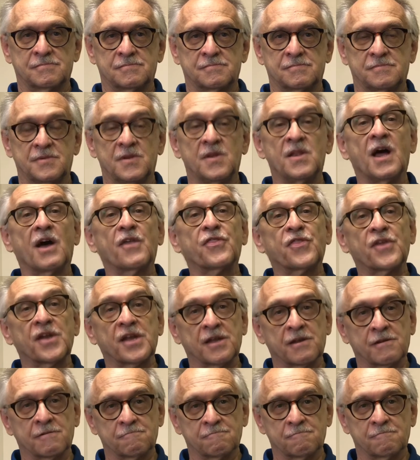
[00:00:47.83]
Nothing.
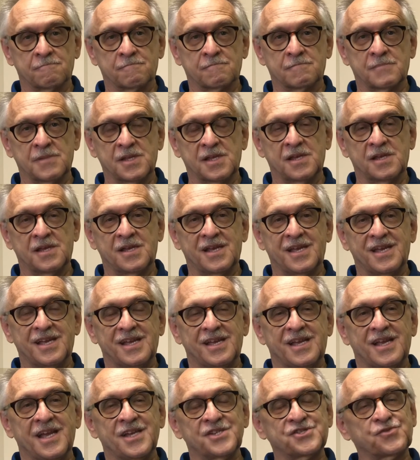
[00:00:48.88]

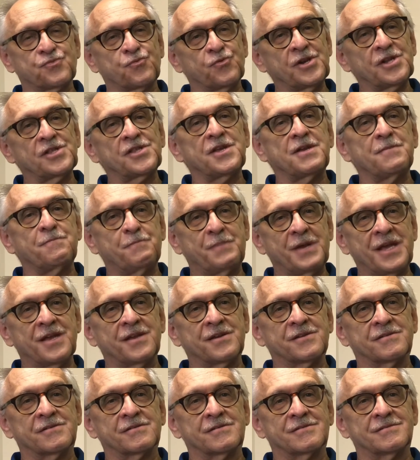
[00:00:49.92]
It's really
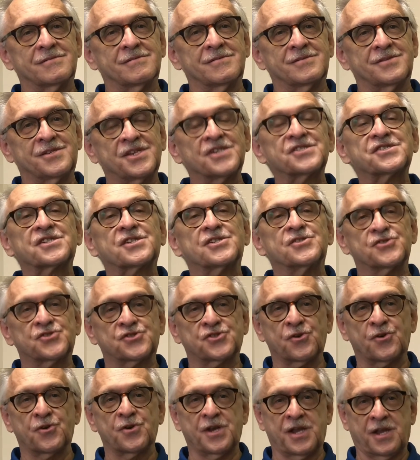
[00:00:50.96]
been
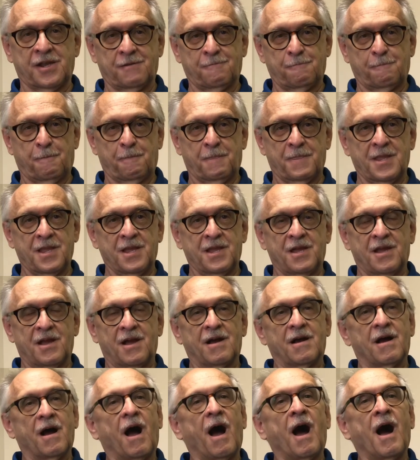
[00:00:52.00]
disconcerting.
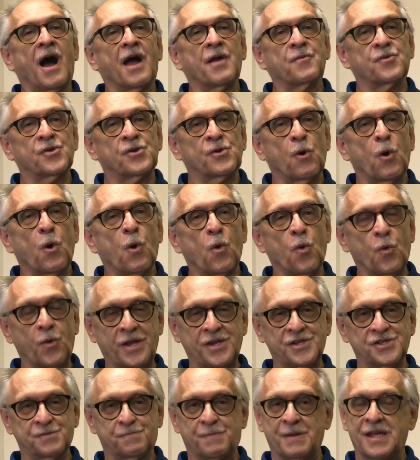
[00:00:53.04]
I would
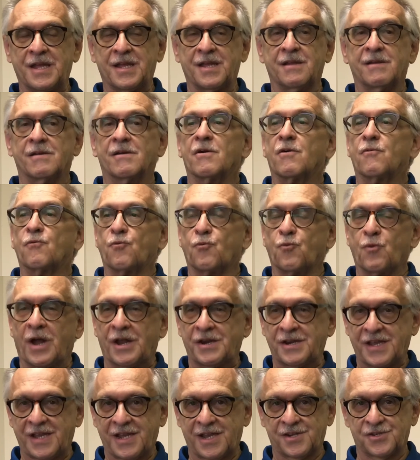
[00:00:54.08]
always be
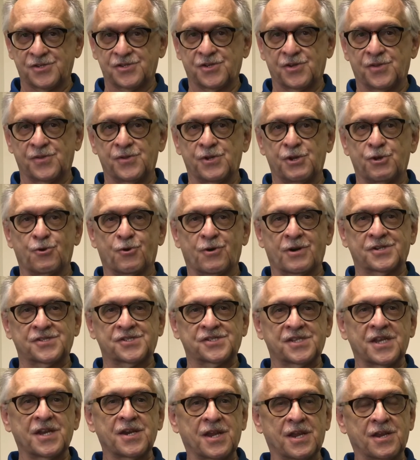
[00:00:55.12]
running into New York
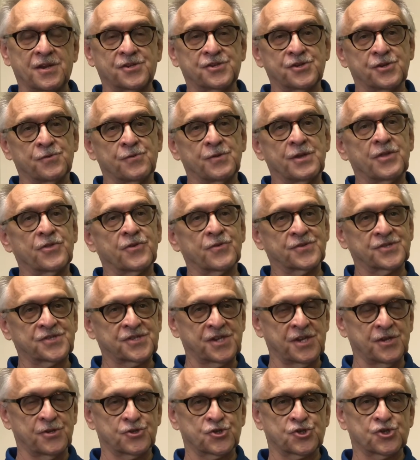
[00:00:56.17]
City to either
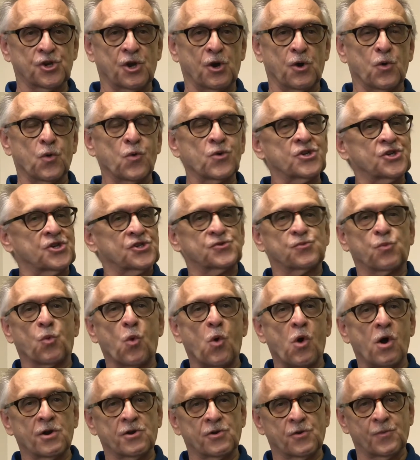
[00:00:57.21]
see a show or just
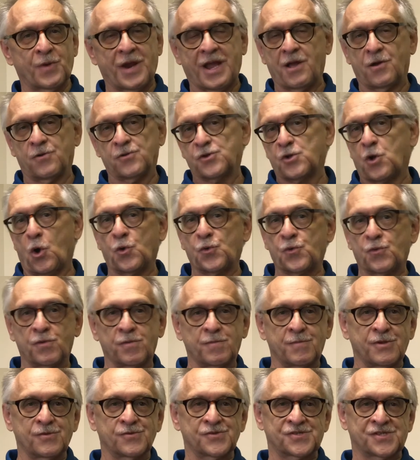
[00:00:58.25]
walk around, go to a
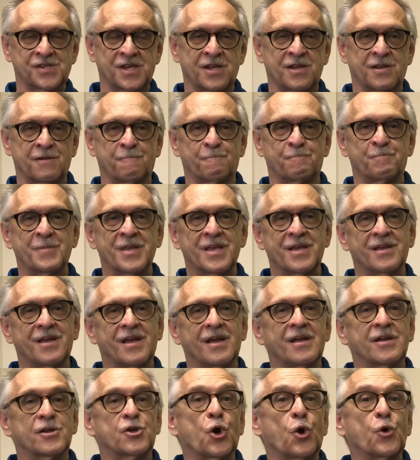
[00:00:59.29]
museum,
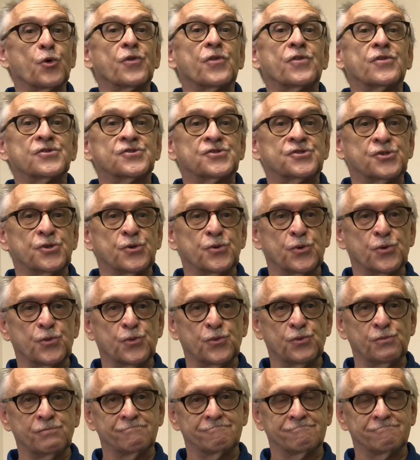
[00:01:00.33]
go to the zoo,